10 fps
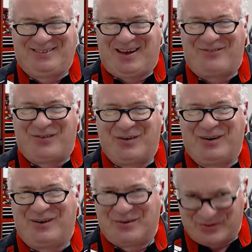I've
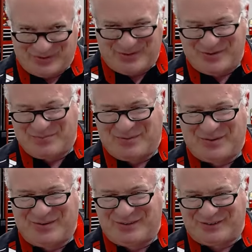already ordered all the
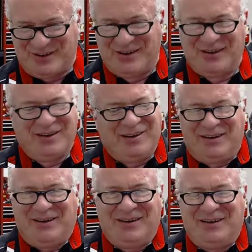parts.
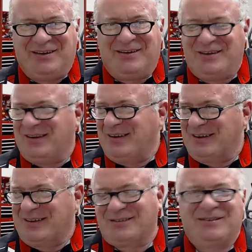I
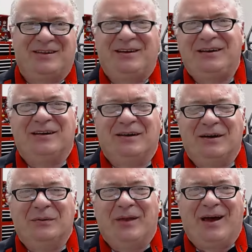guess they didn't
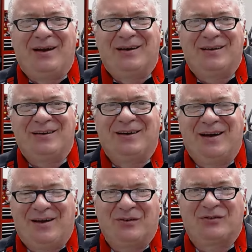know that. And
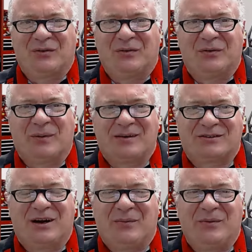I have a certain
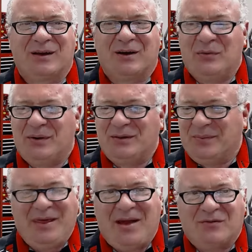direction I want to go with it,
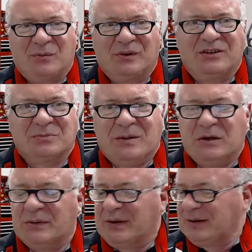but they haven't released me
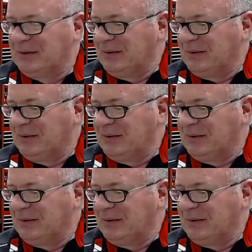on it.